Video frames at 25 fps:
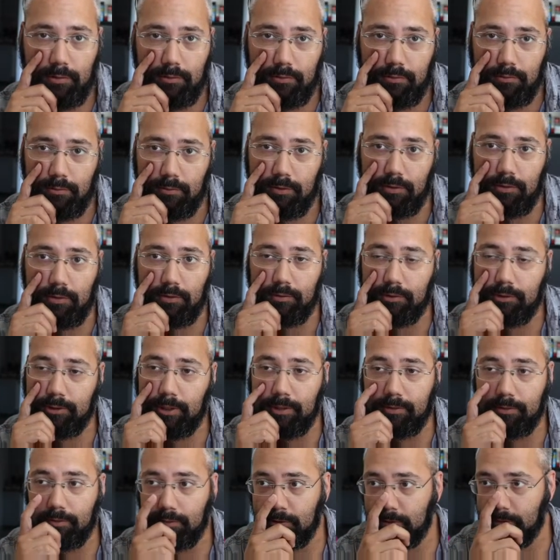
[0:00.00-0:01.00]
you know,
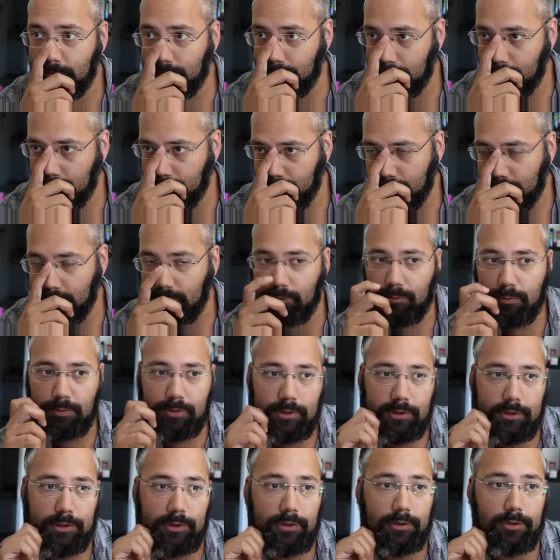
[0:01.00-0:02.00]
standard. They would
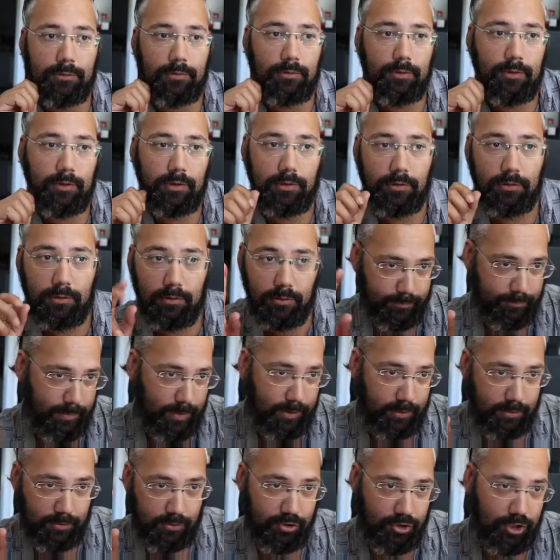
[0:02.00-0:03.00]
sell you
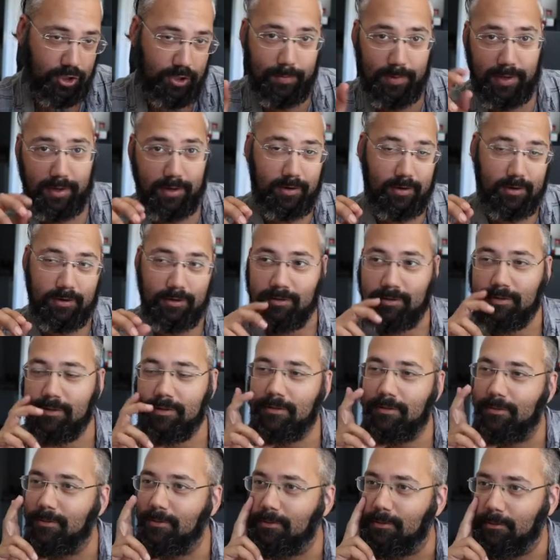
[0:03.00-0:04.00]
energy bars
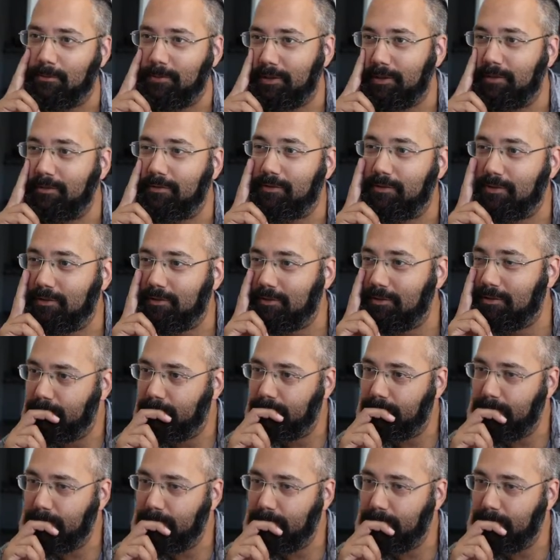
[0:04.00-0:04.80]
or whatever.